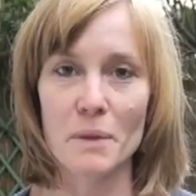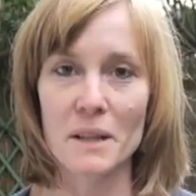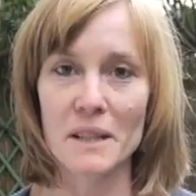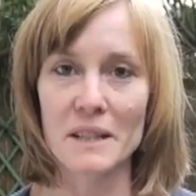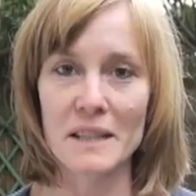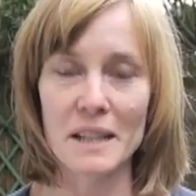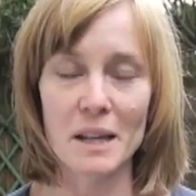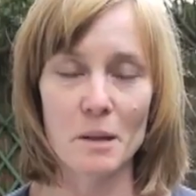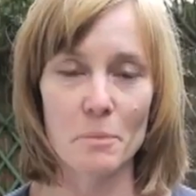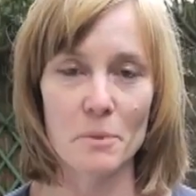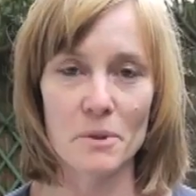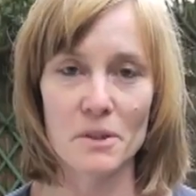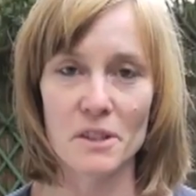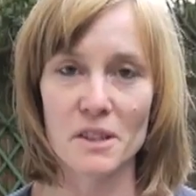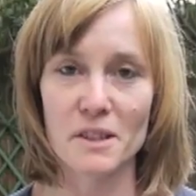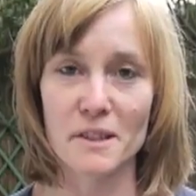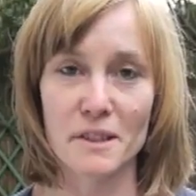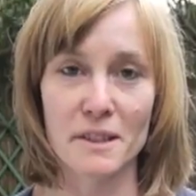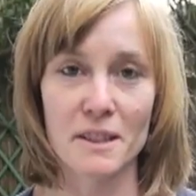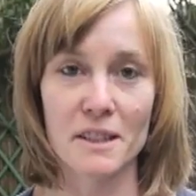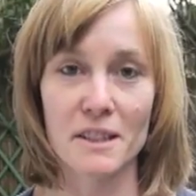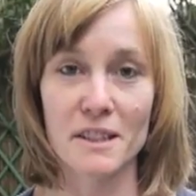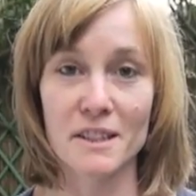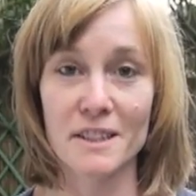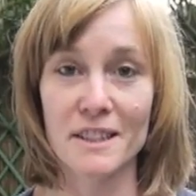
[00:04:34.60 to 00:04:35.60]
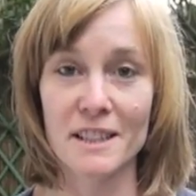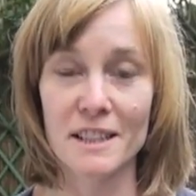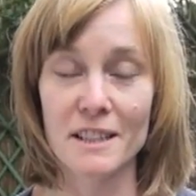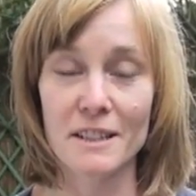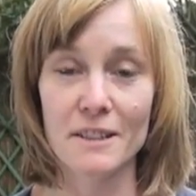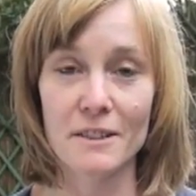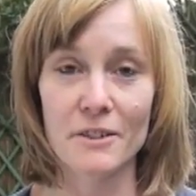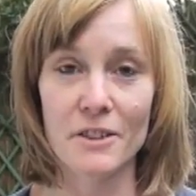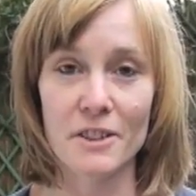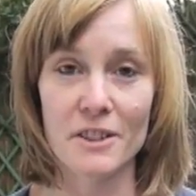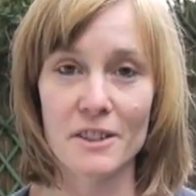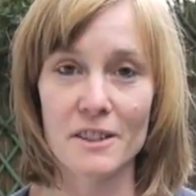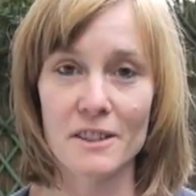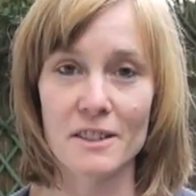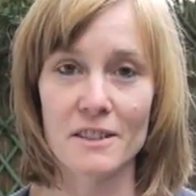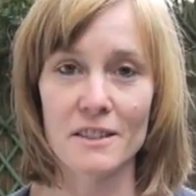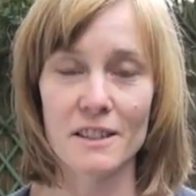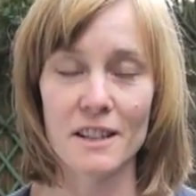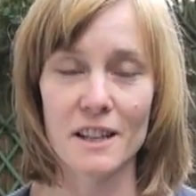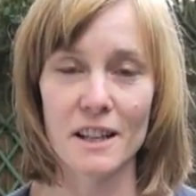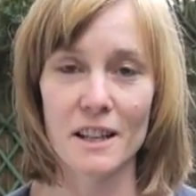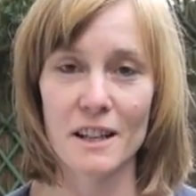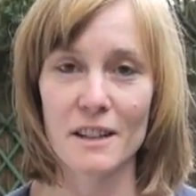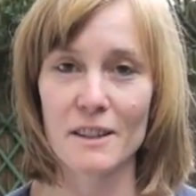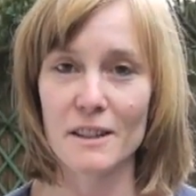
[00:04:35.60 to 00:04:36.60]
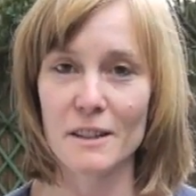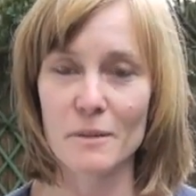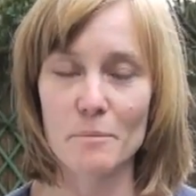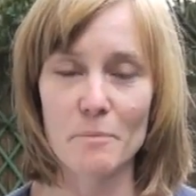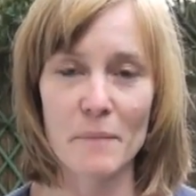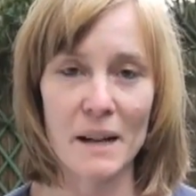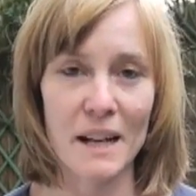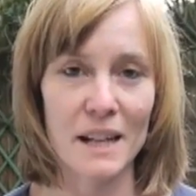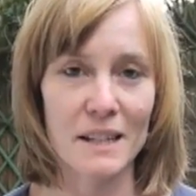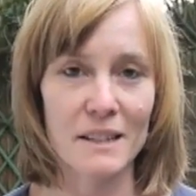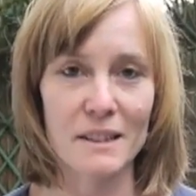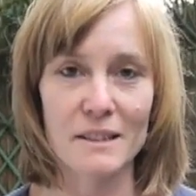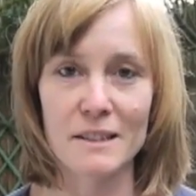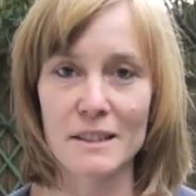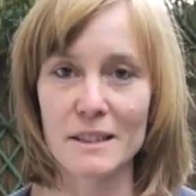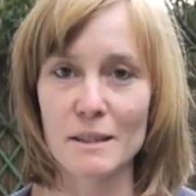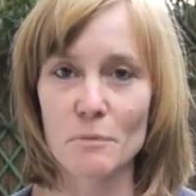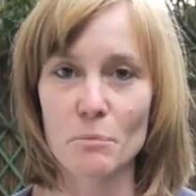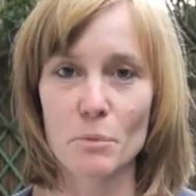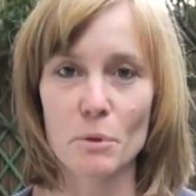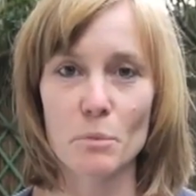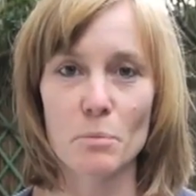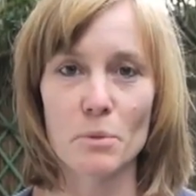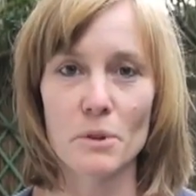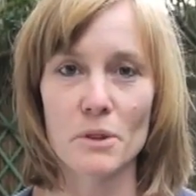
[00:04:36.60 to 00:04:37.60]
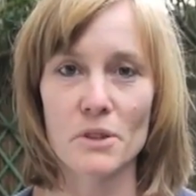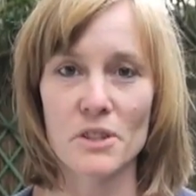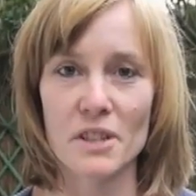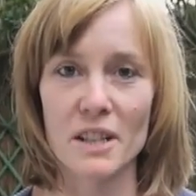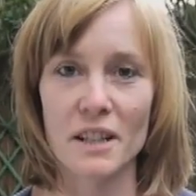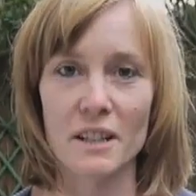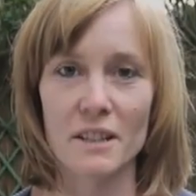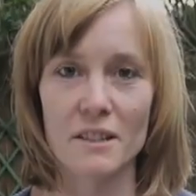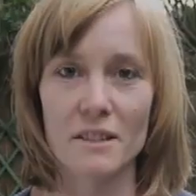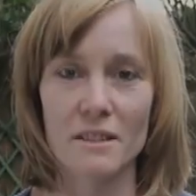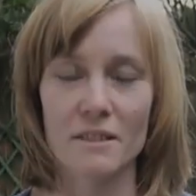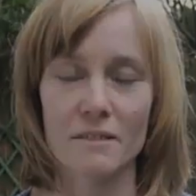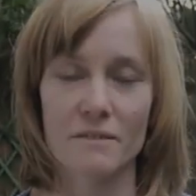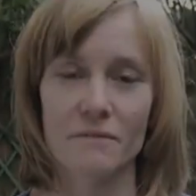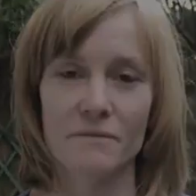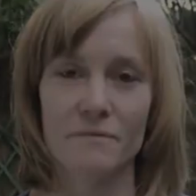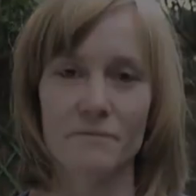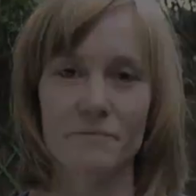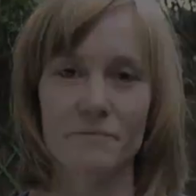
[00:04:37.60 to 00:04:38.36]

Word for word: Please help us continue this, this mad and simple project.